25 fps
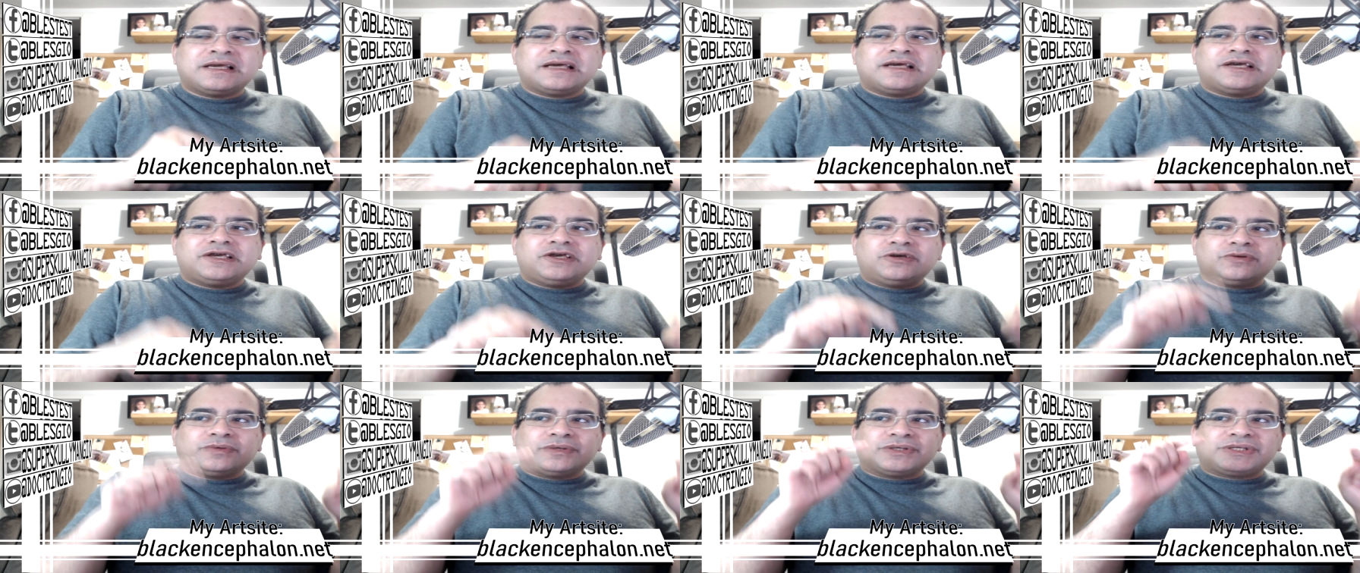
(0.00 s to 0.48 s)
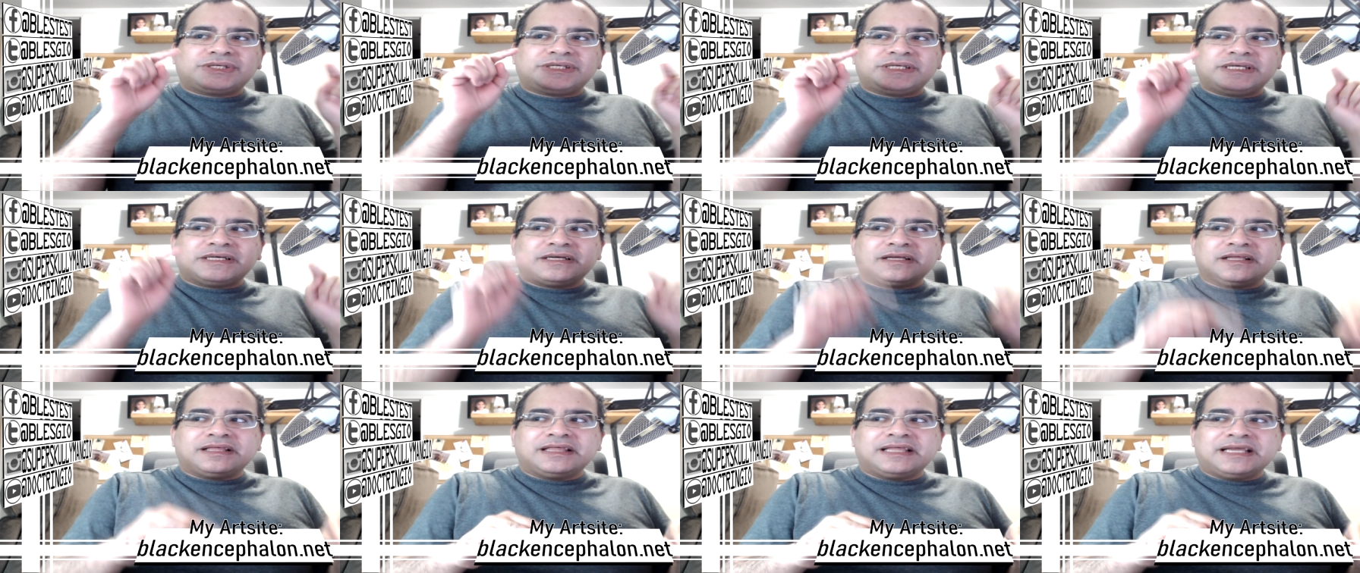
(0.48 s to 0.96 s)
you will see
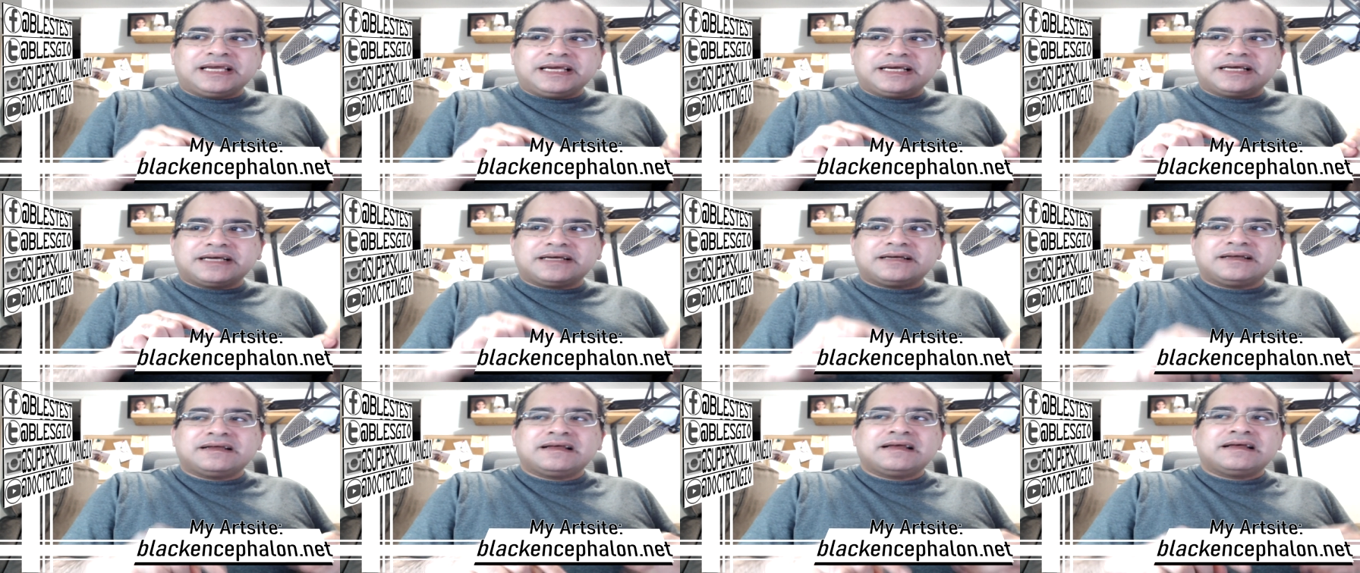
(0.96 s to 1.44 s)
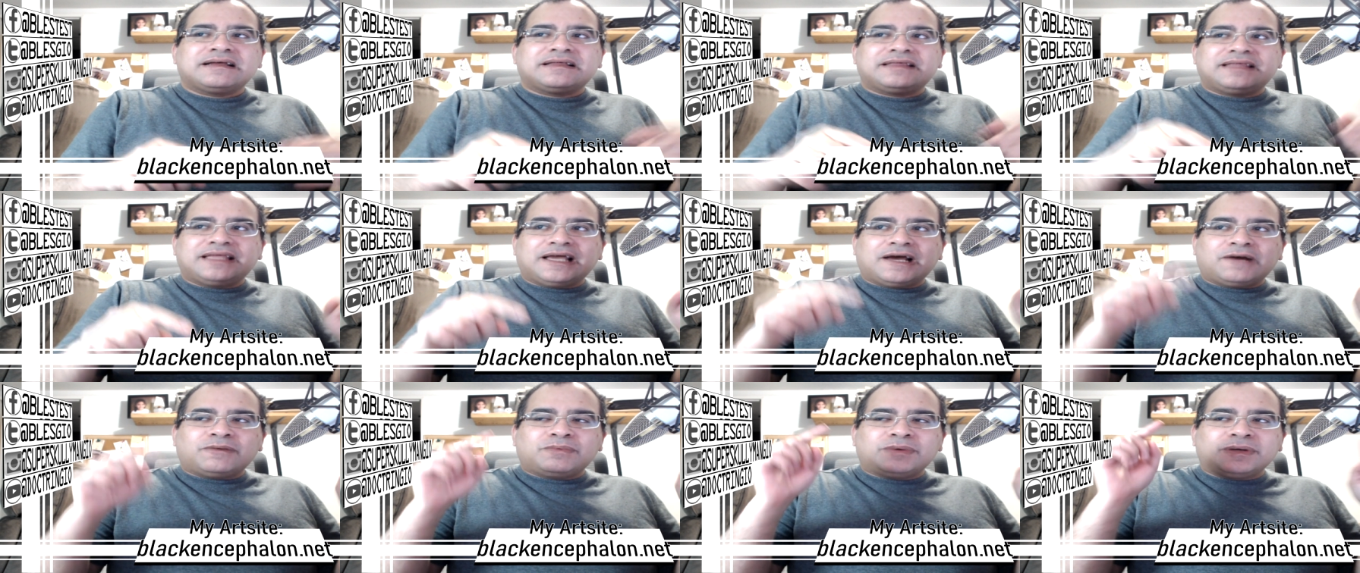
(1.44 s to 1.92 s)
a link
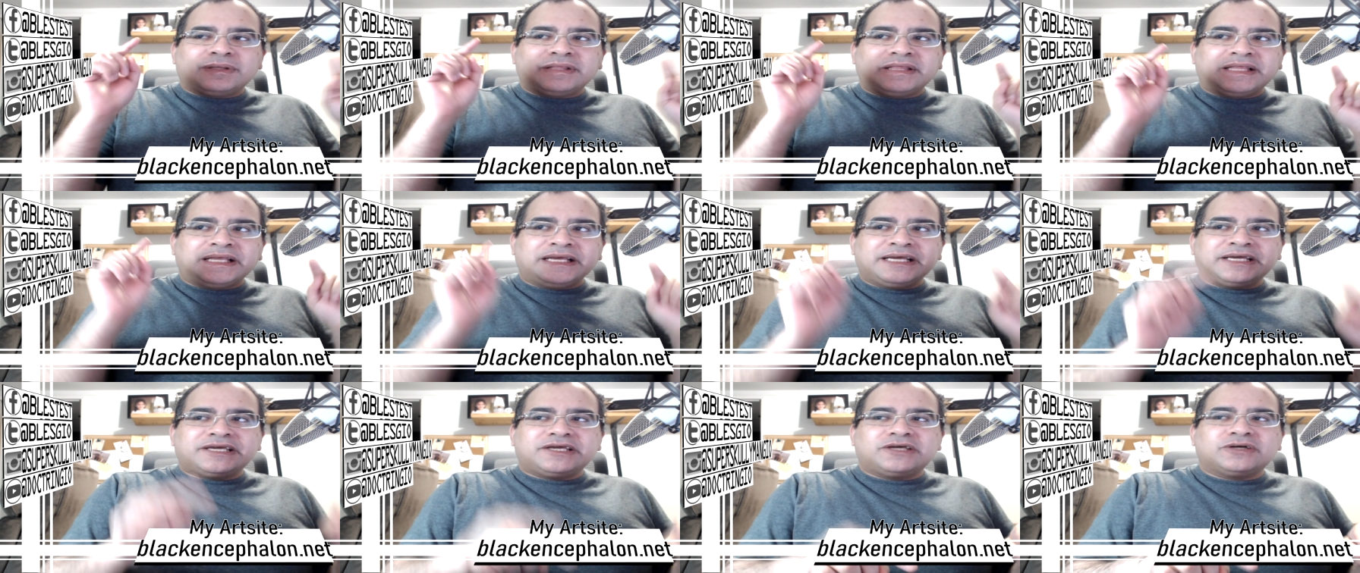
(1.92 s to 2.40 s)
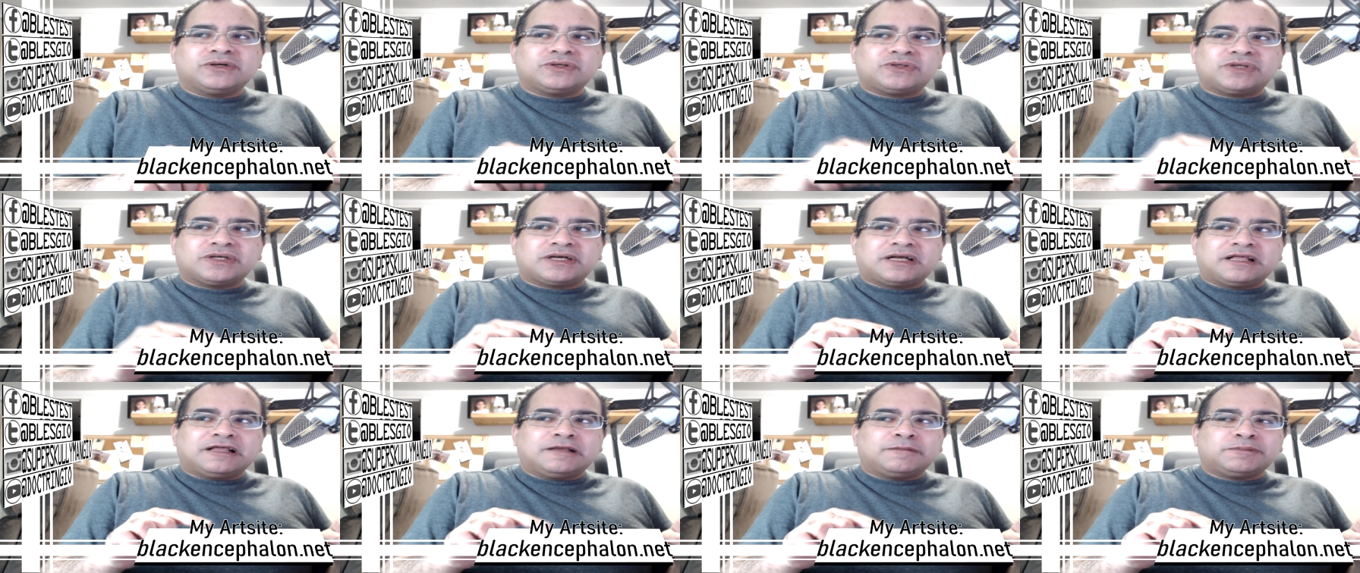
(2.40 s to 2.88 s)
that will link you to
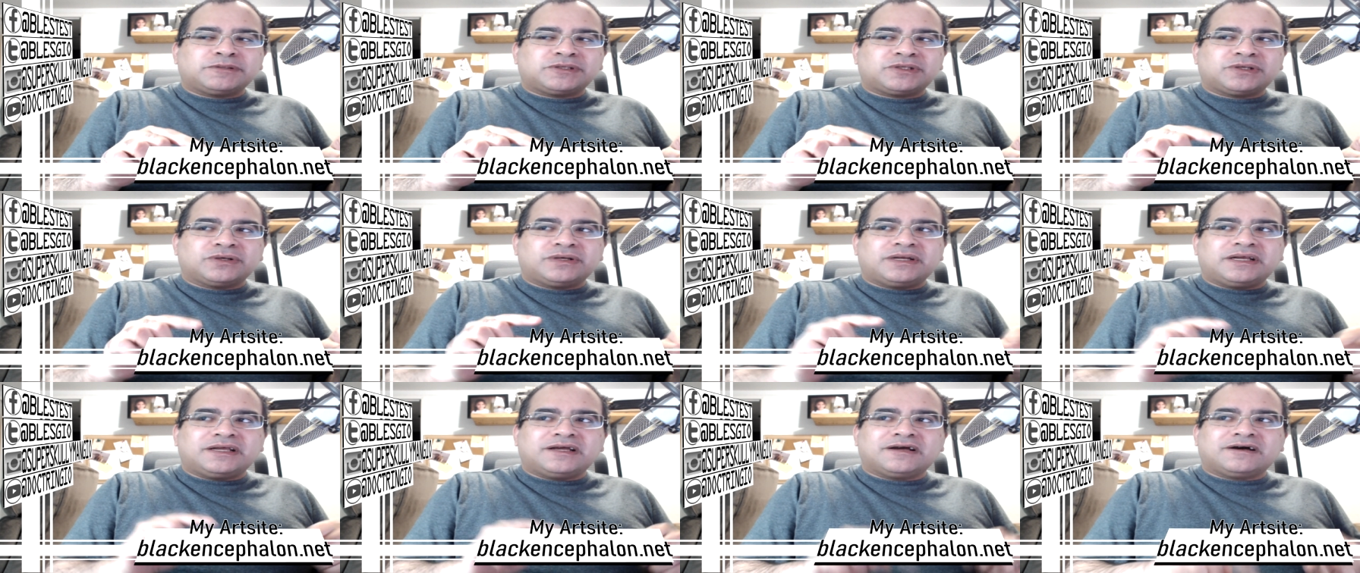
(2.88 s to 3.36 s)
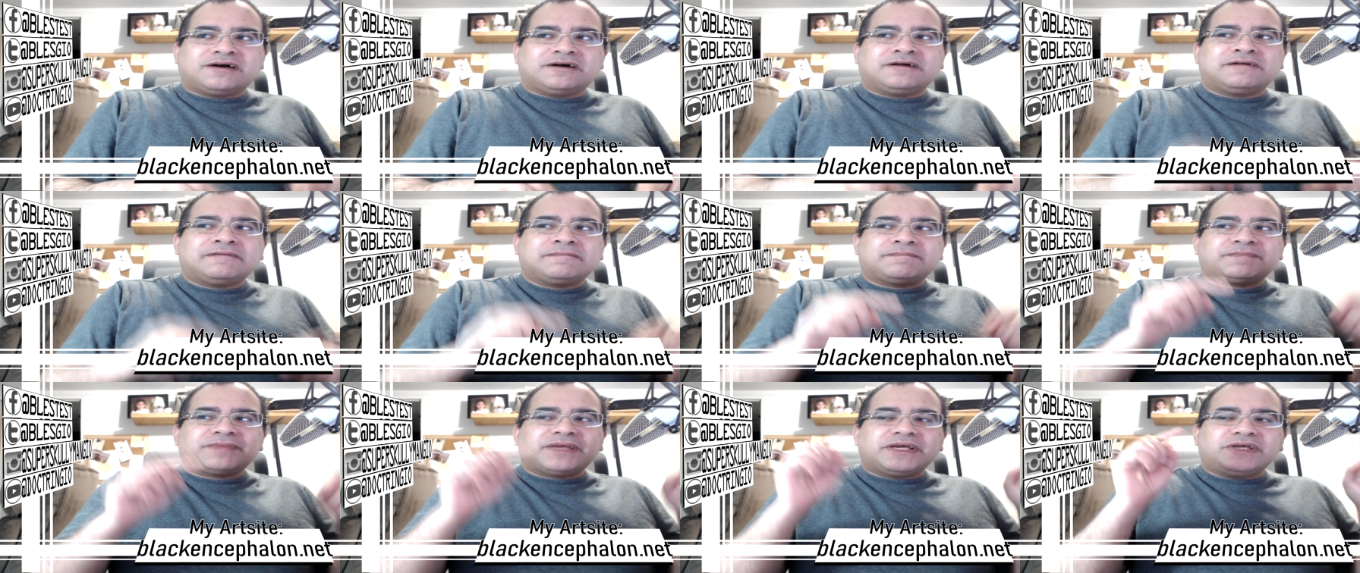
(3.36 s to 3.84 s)
Clip Studio
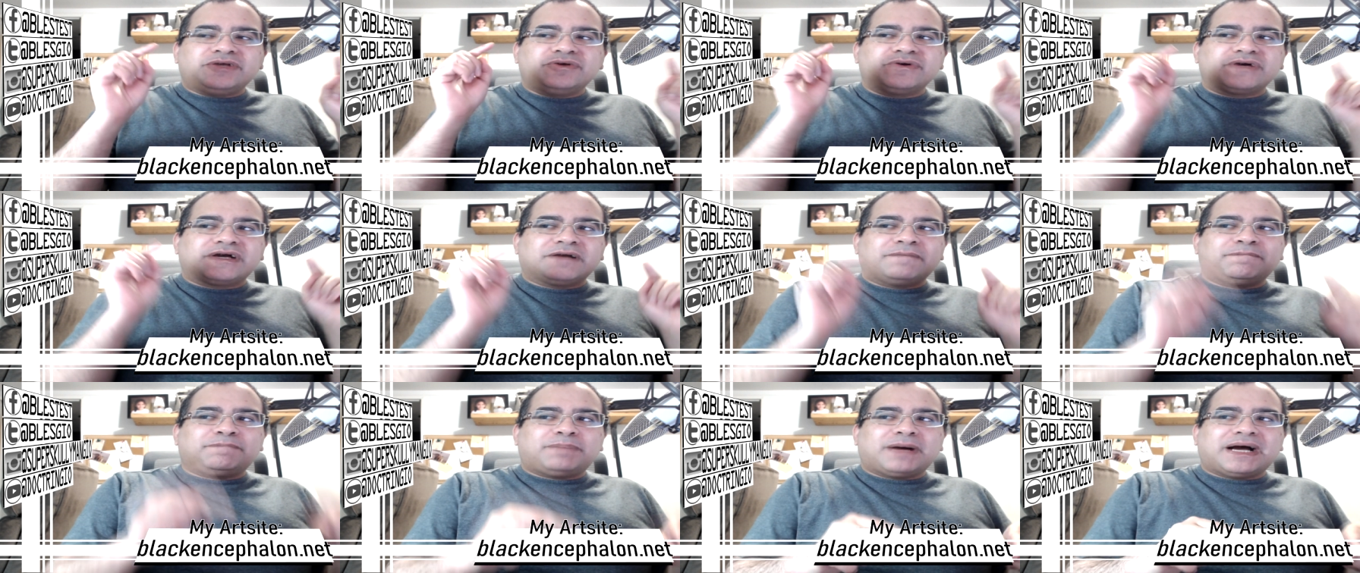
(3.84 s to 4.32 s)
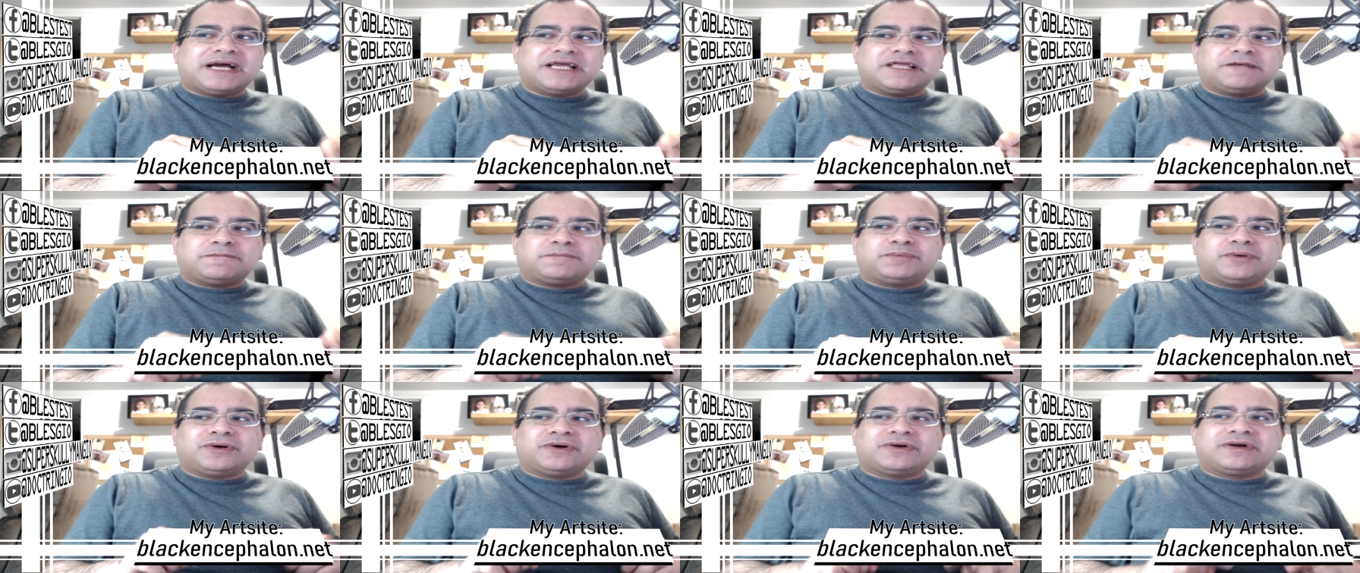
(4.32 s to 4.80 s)
and you can buy the
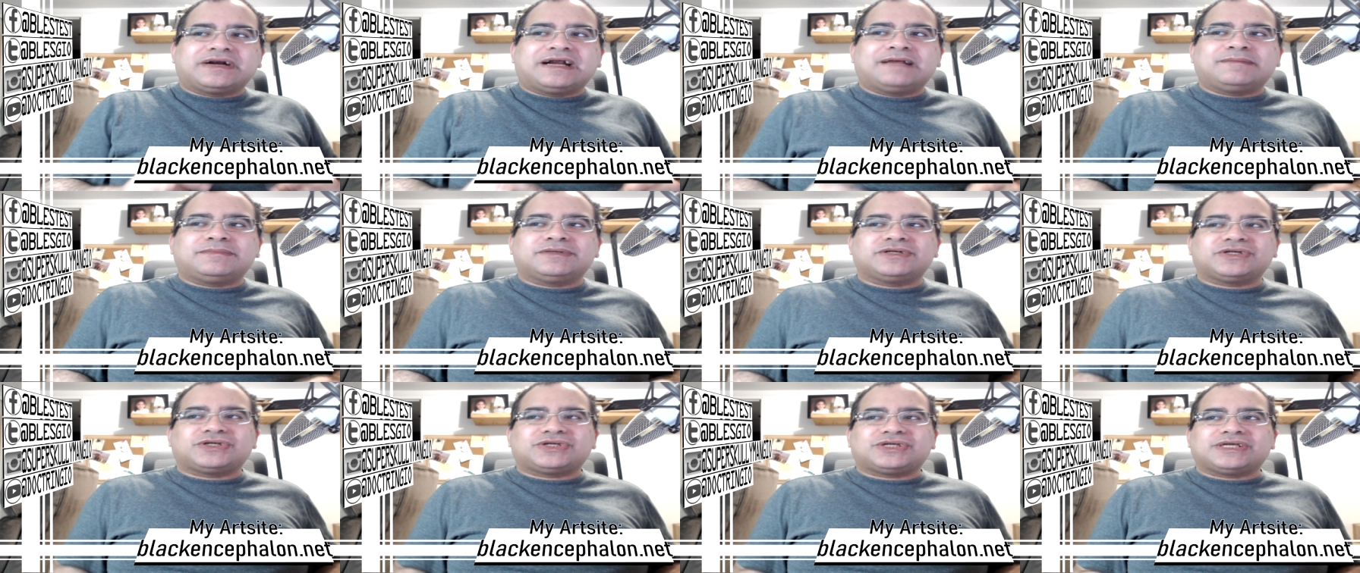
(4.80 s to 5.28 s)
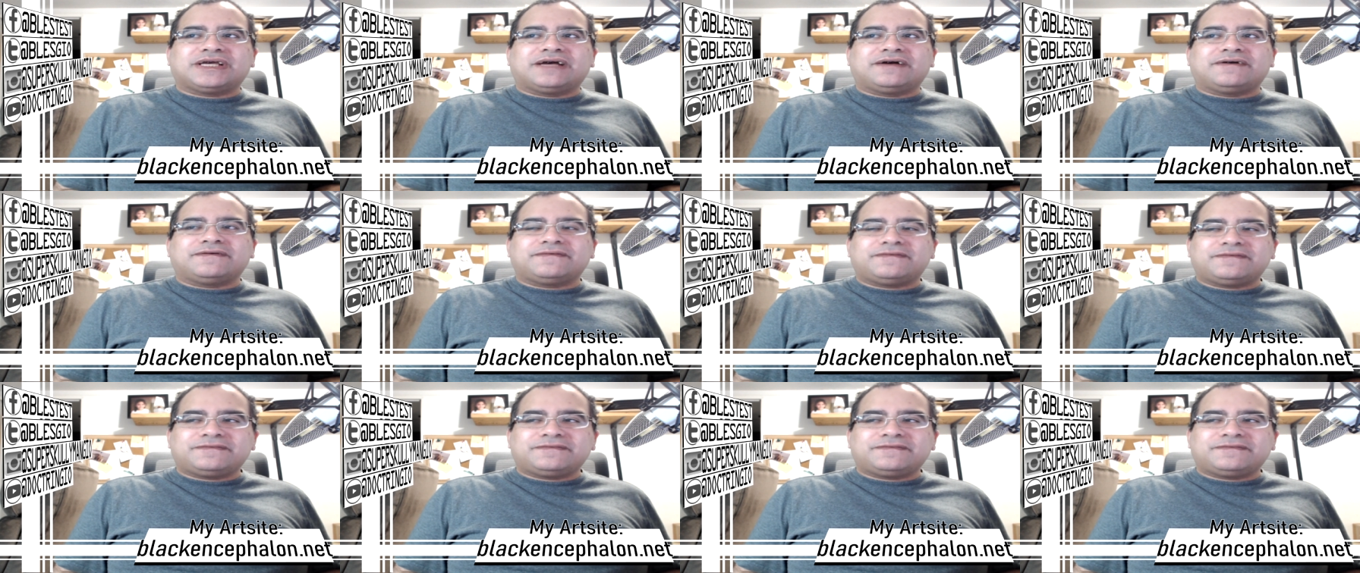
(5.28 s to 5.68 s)
program yourself.